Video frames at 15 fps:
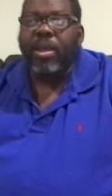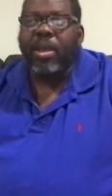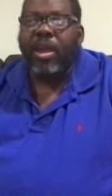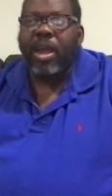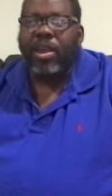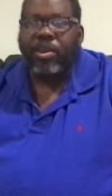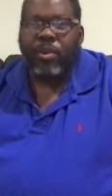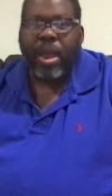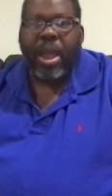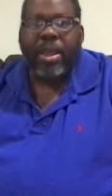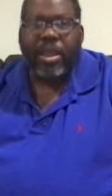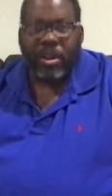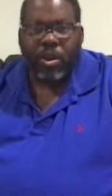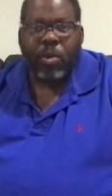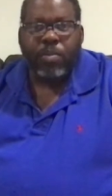I crack
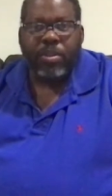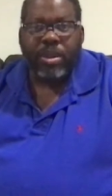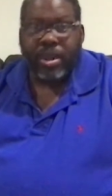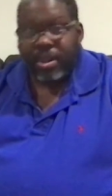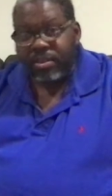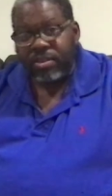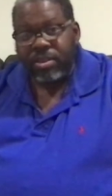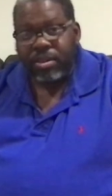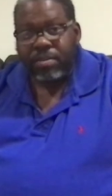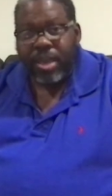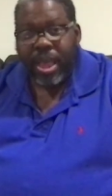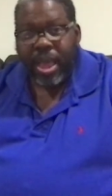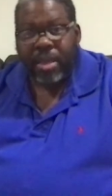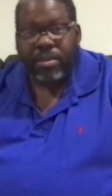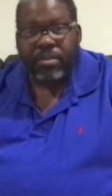it open and I send it
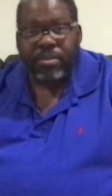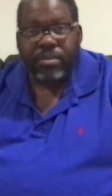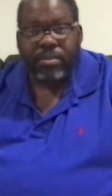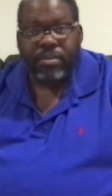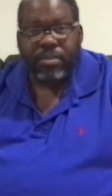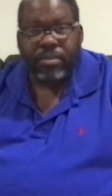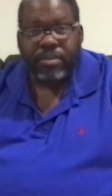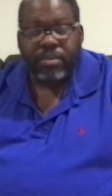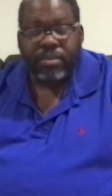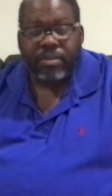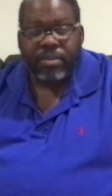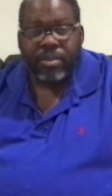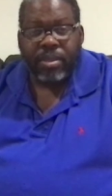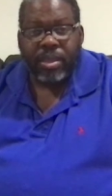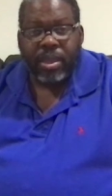back
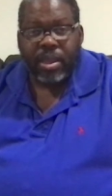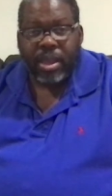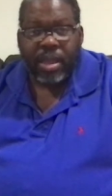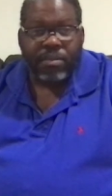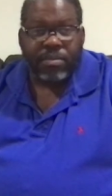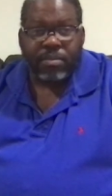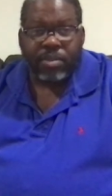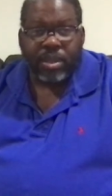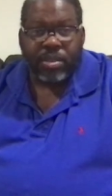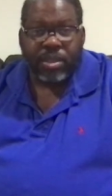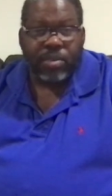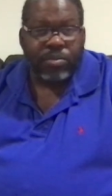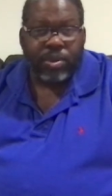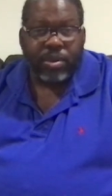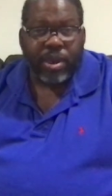and they
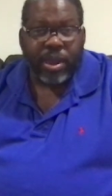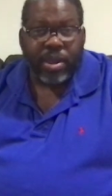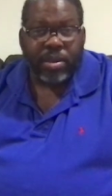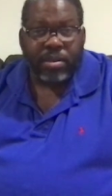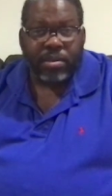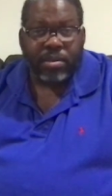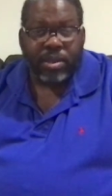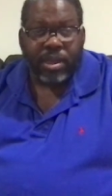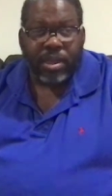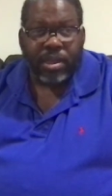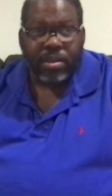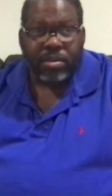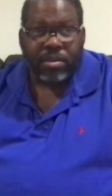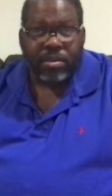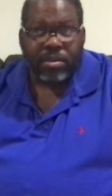regrade it.
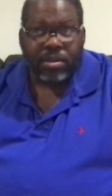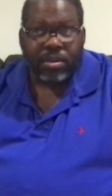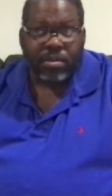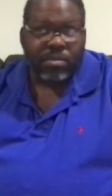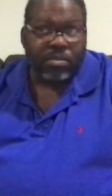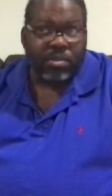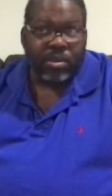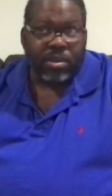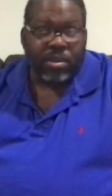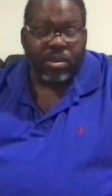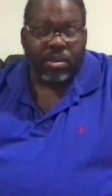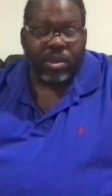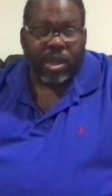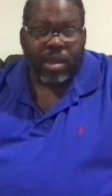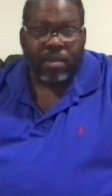And,
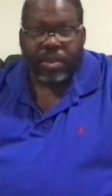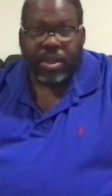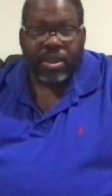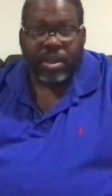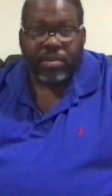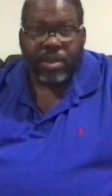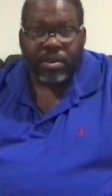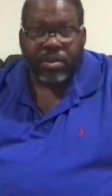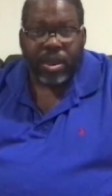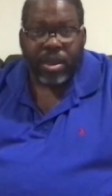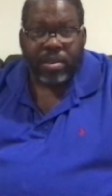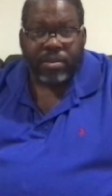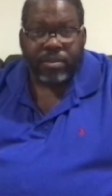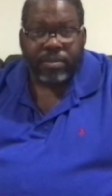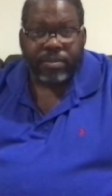I might get a better grade.
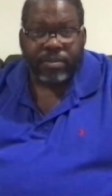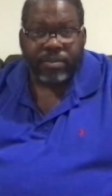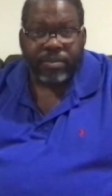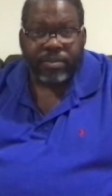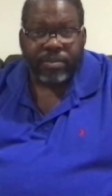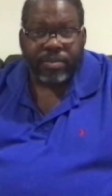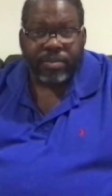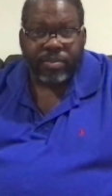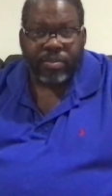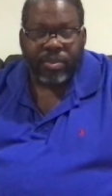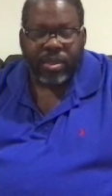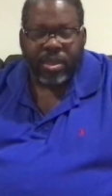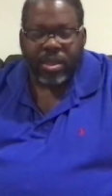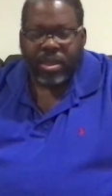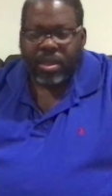
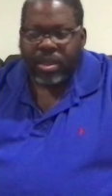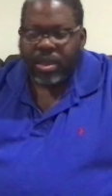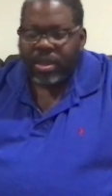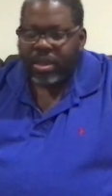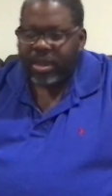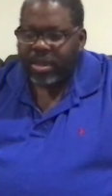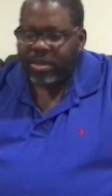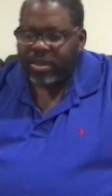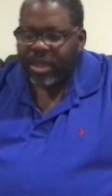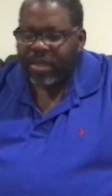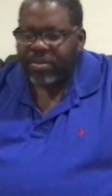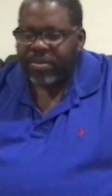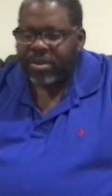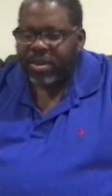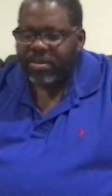And I sat
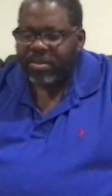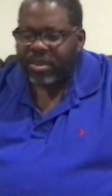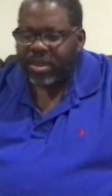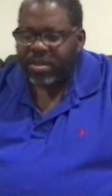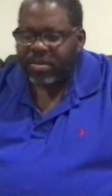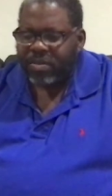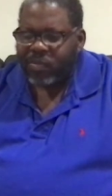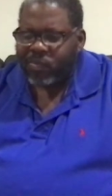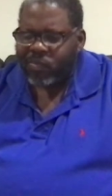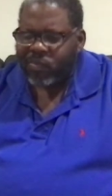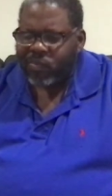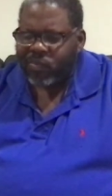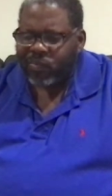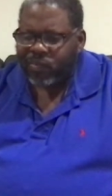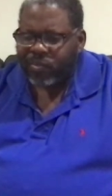there and I said,
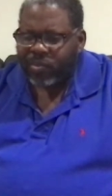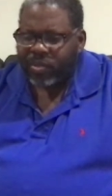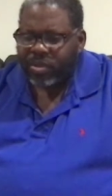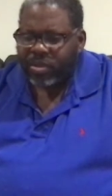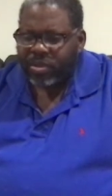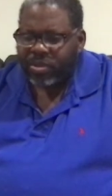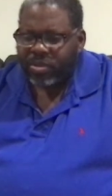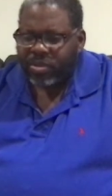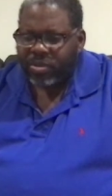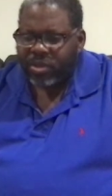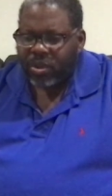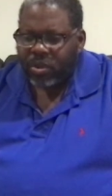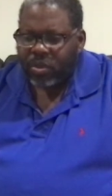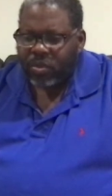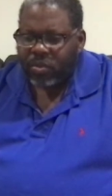
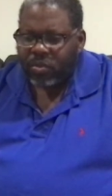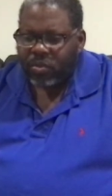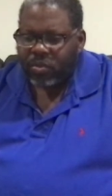so